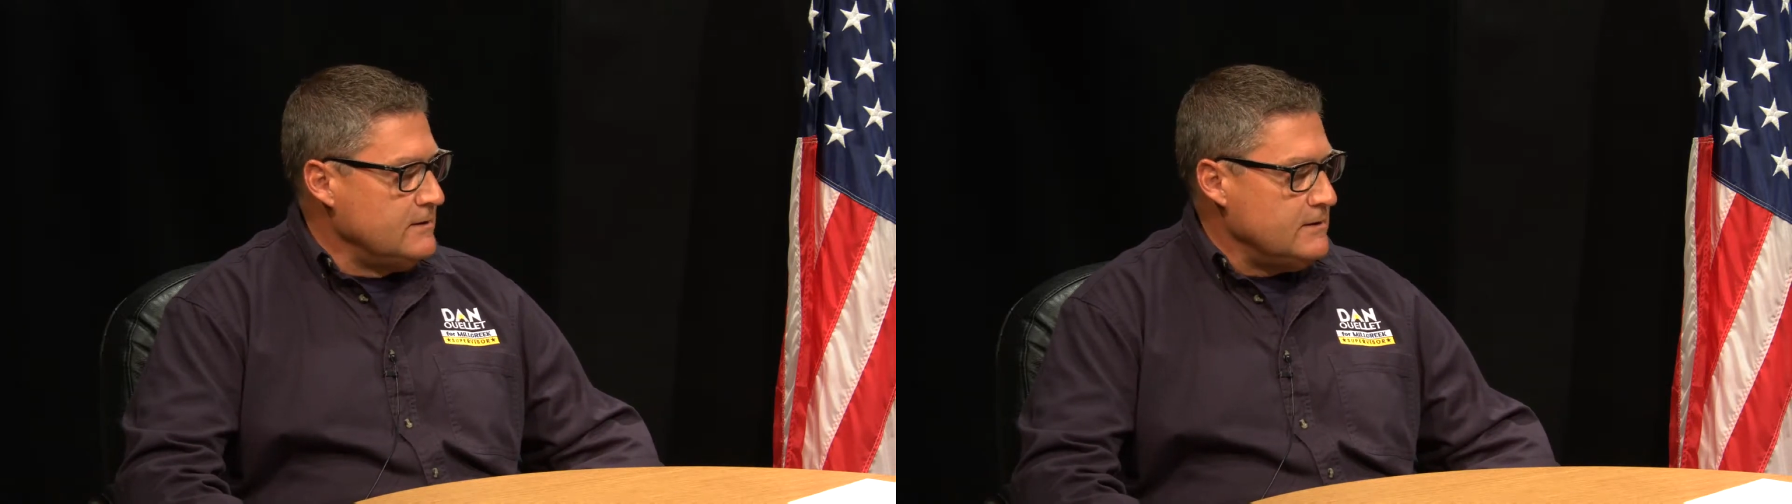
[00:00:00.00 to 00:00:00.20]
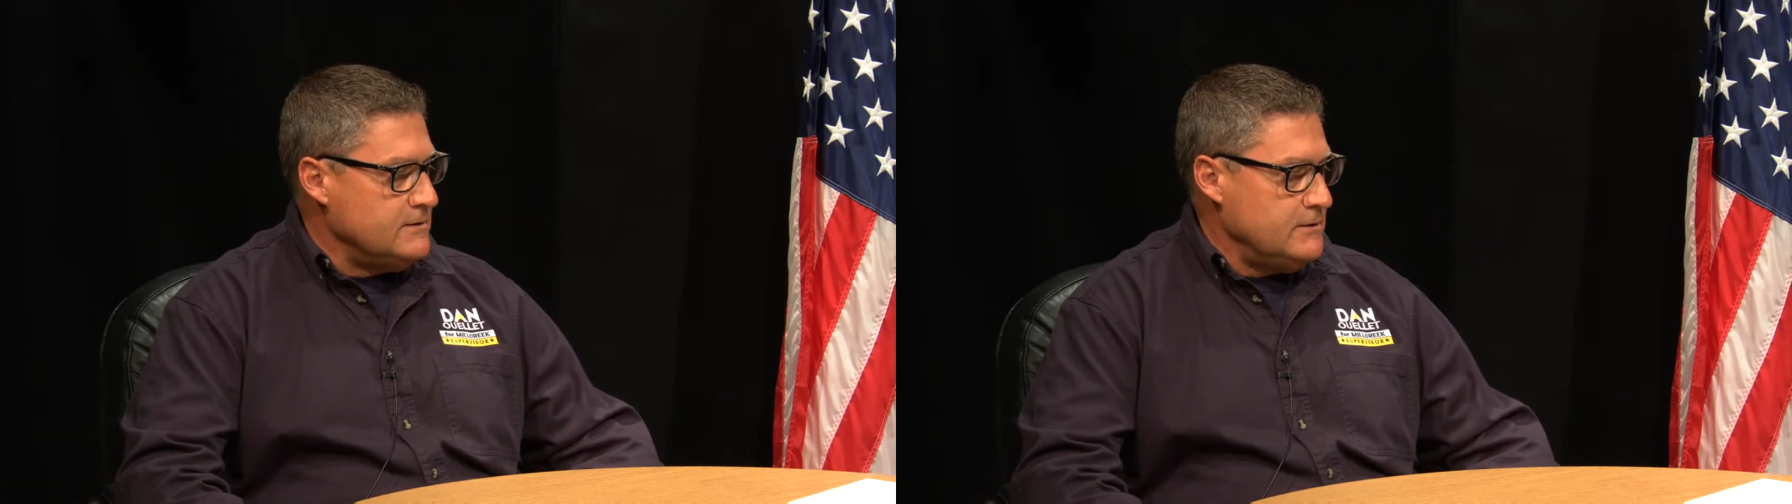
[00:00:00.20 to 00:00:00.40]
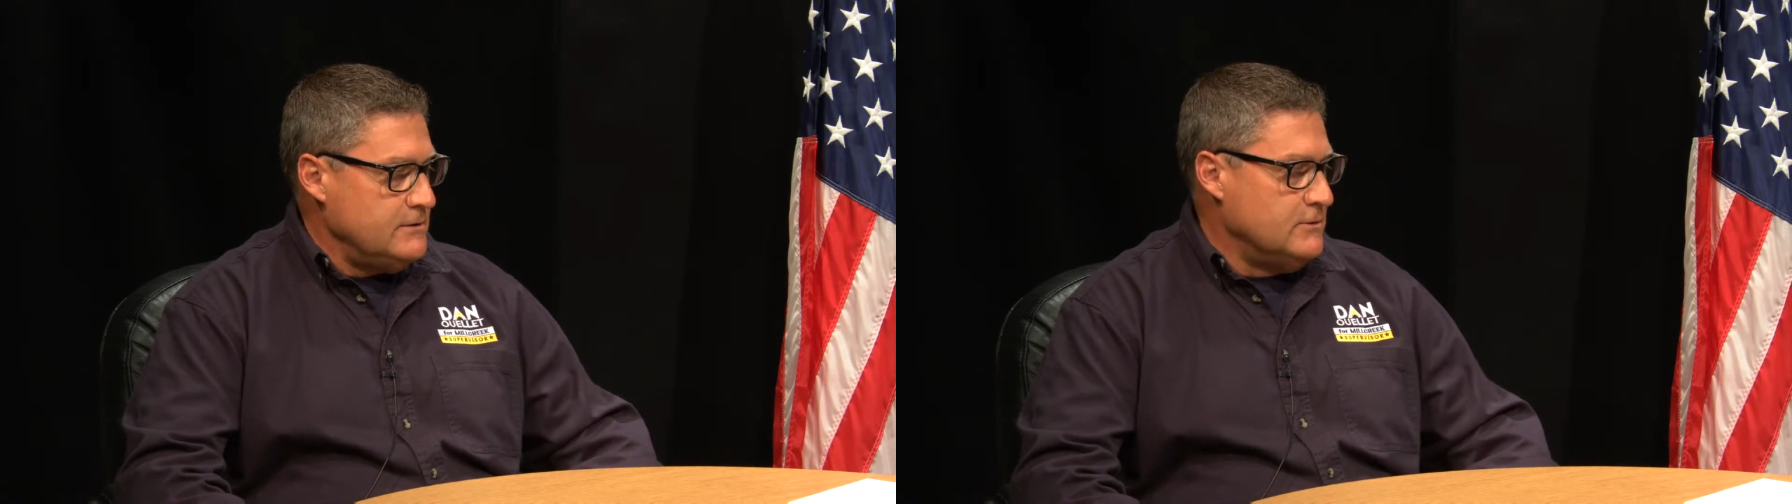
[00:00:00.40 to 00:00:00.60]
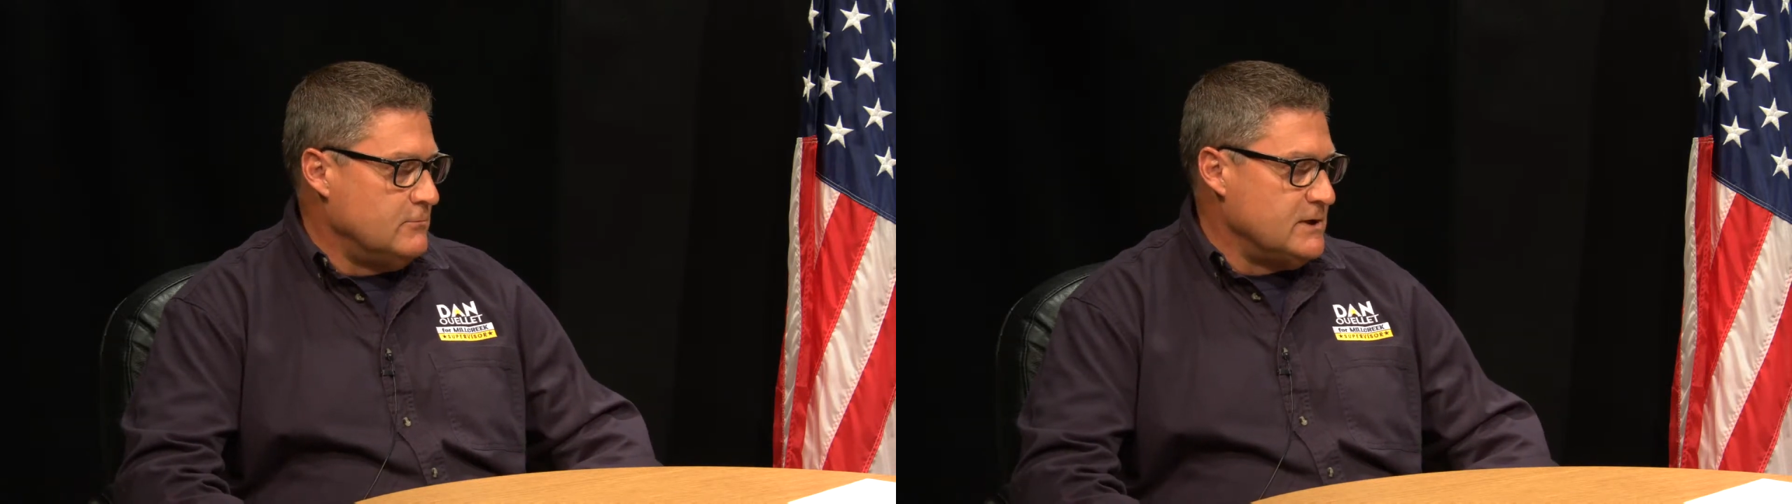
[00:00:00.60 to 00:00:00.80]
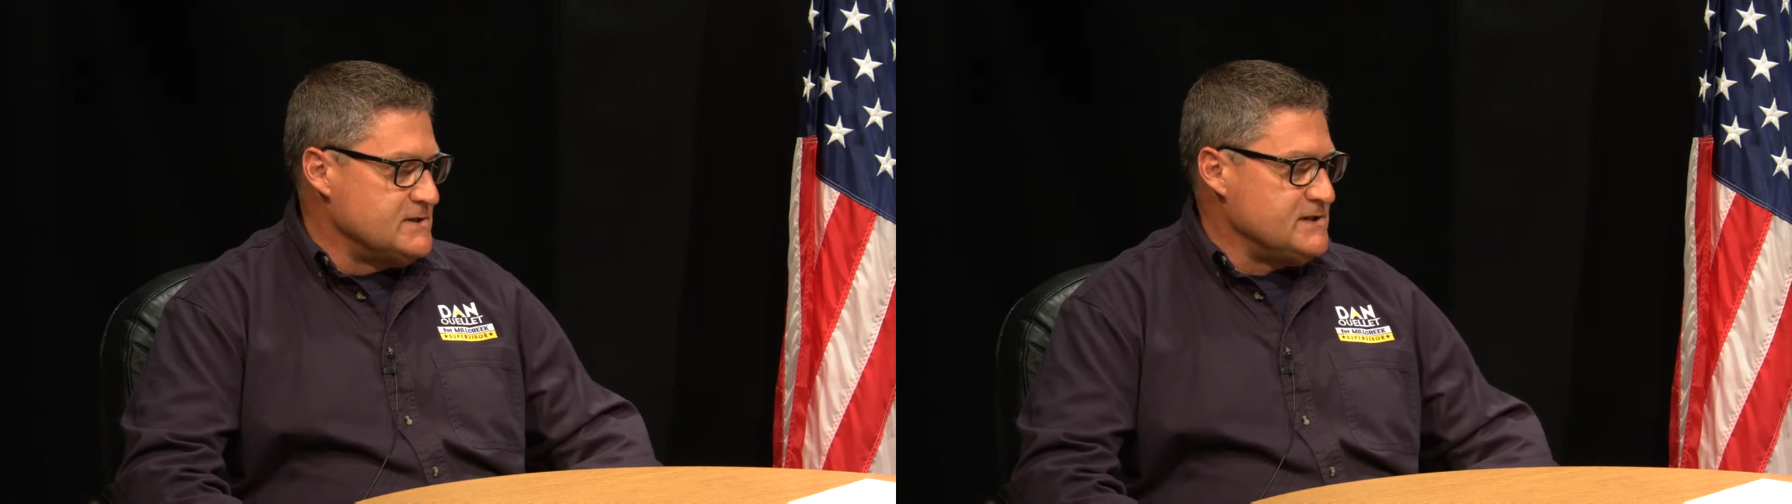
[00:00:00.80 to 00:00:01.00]
And you don't
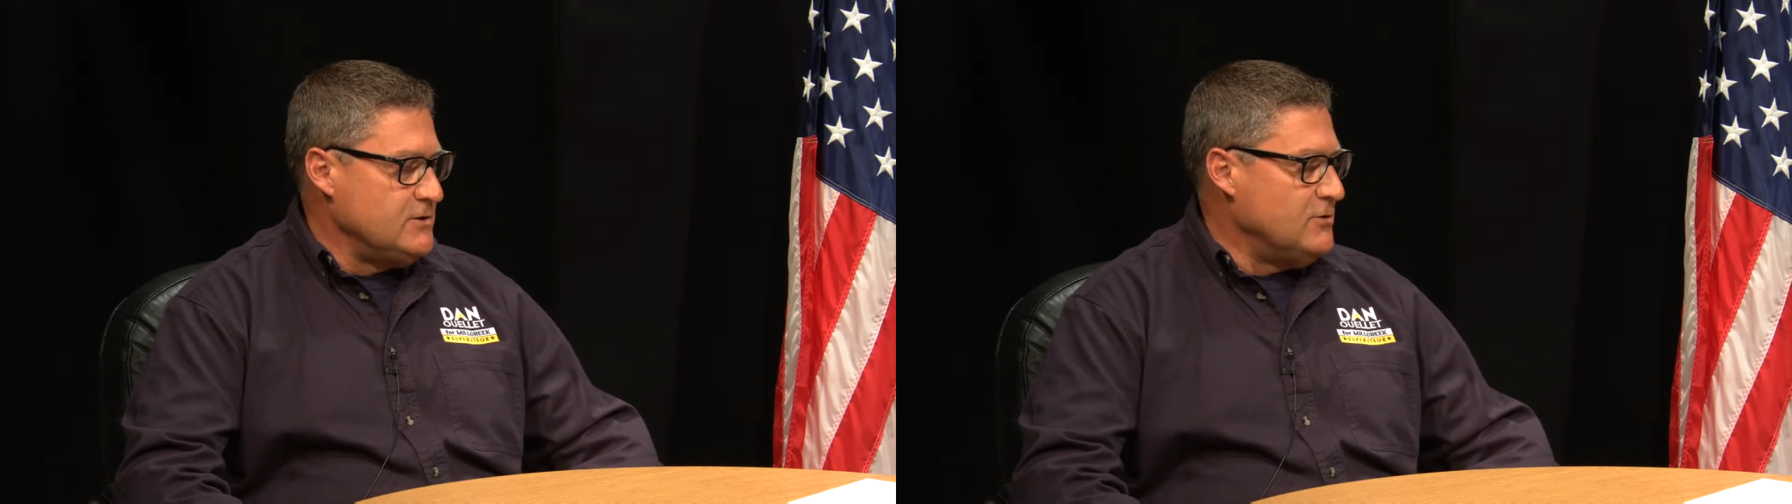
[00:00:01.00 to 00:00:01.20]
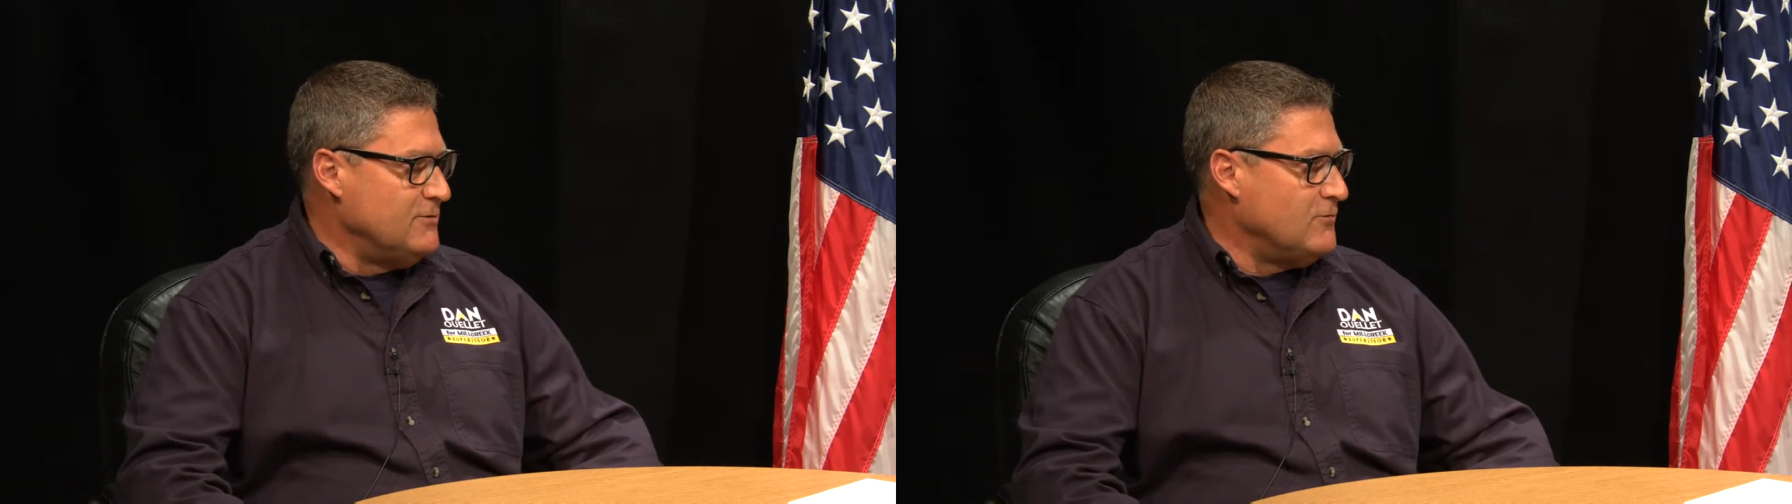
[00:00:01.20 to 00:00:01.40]
want a sinkhole